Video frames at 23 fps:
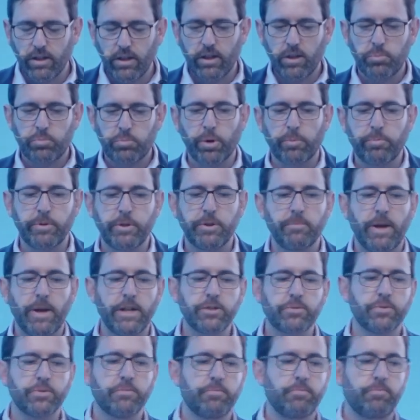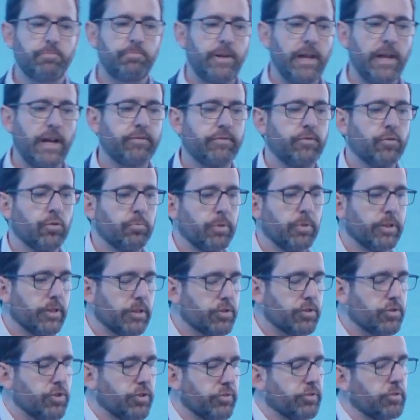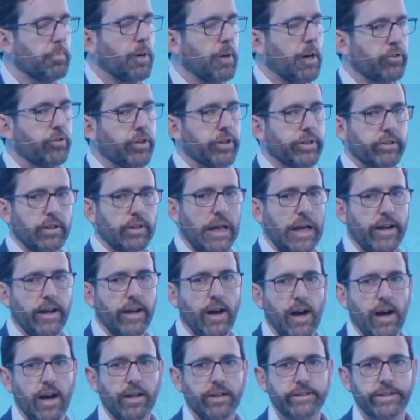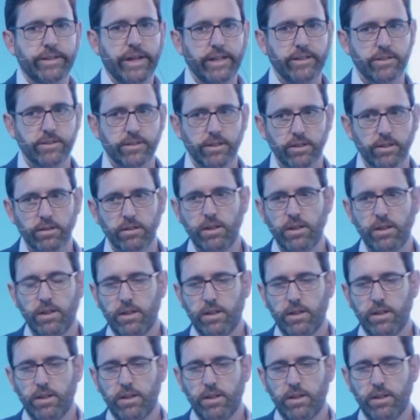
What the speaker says: property management platform, but it's driven by real AI and data